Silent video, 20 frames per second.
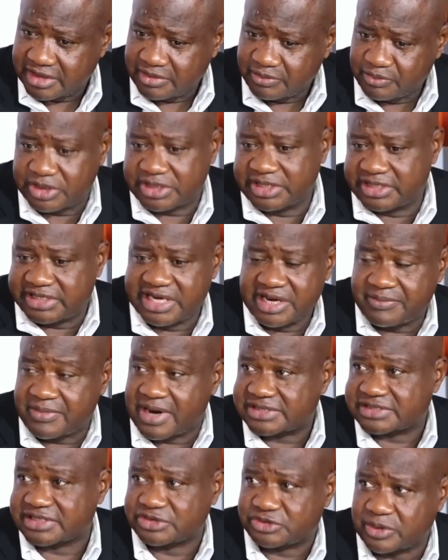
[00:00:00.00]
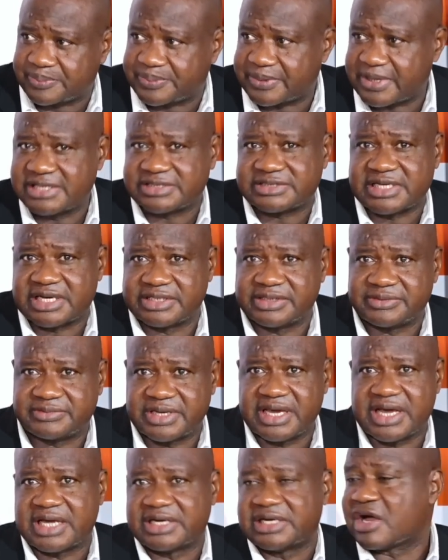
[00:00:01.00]
But it came as a surprise that
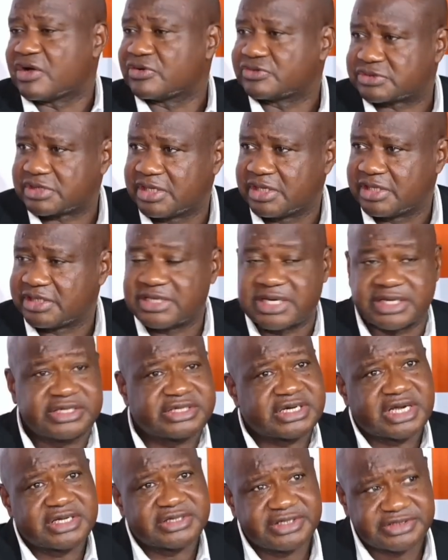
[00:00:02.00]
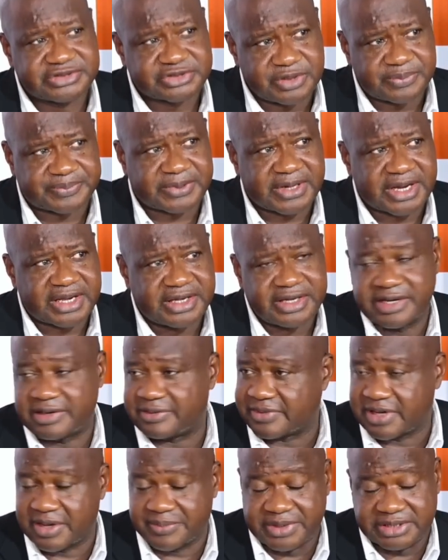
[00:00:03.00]
they announced that it is surprise.
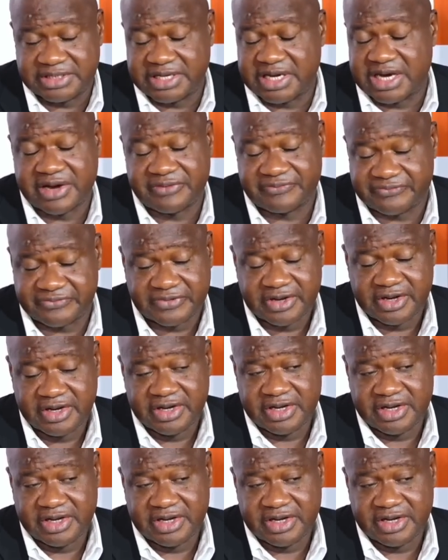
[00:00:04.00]
I mean, they have